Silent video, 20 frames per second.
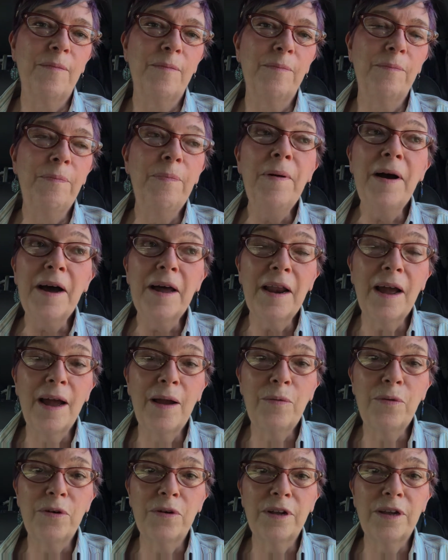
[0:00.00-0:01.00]
But I
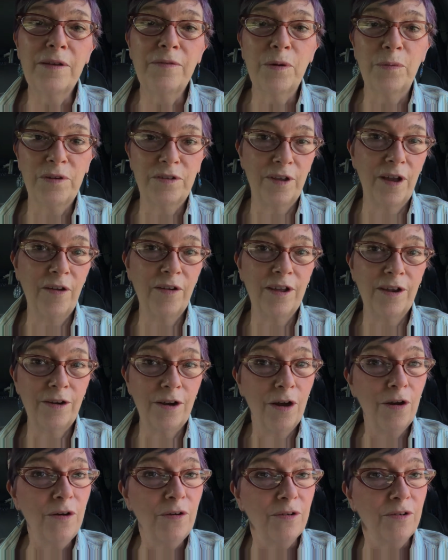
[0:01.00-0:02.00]
will give a resounding
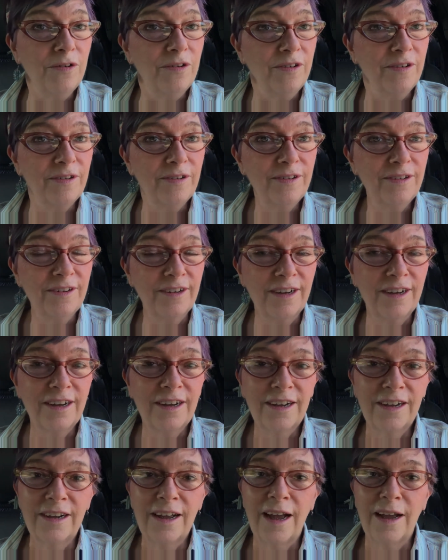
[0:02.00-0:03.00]
no
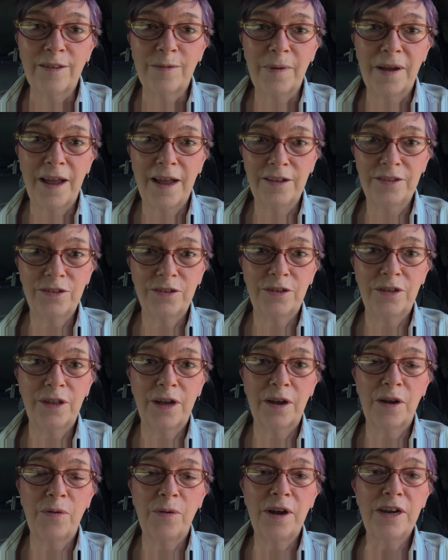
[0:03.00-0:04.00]
as my answer to
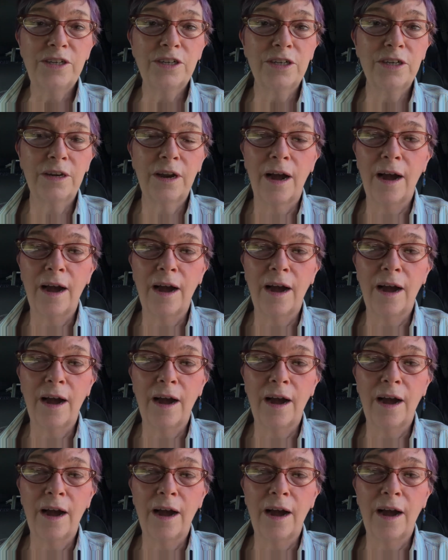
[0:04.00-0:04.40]
that question.